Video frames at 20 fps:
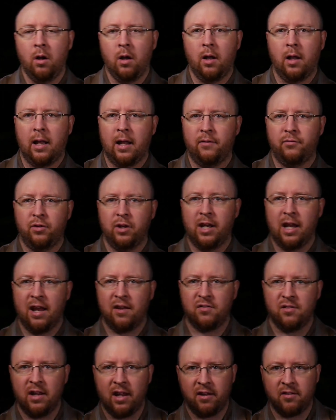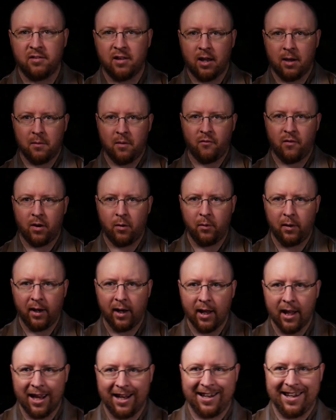I'll have to guess next time if I really
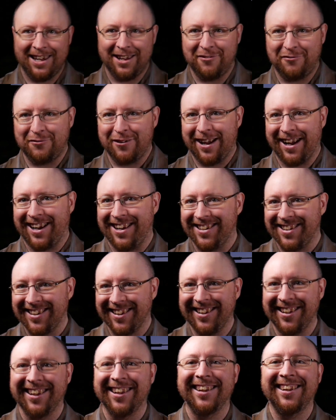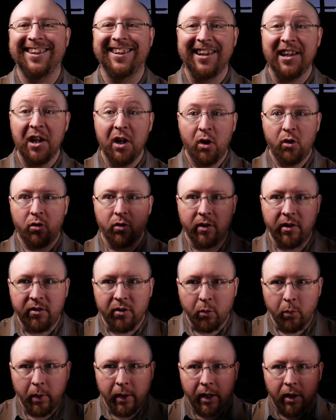like the effect. So these are
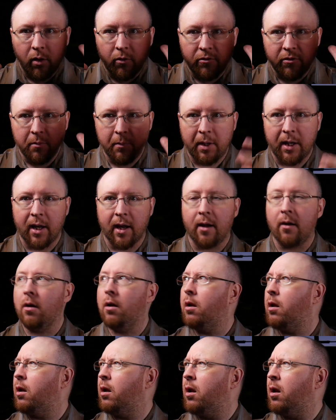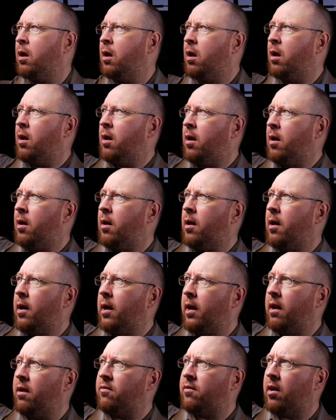really close to me now. I
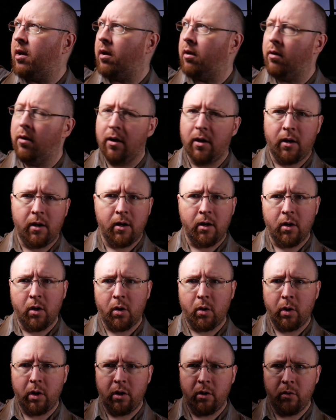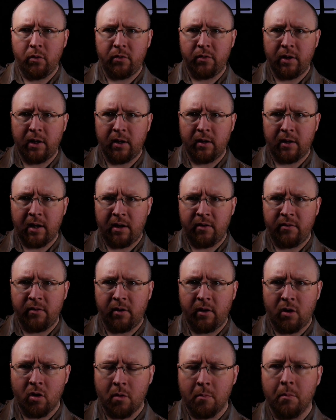guess I could reduce the
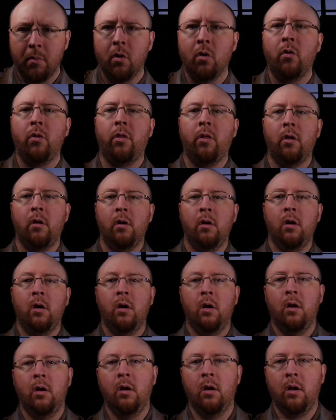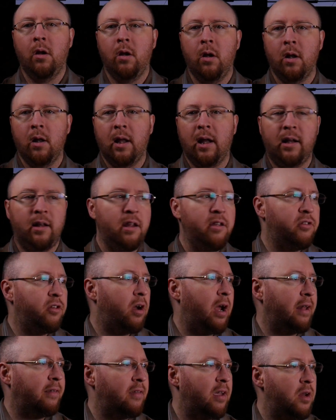intensity on both. Like, these are
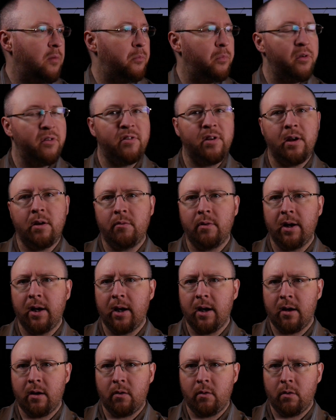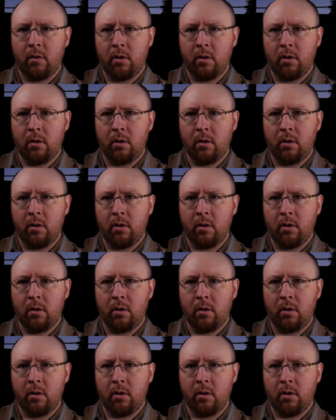at 10% right now.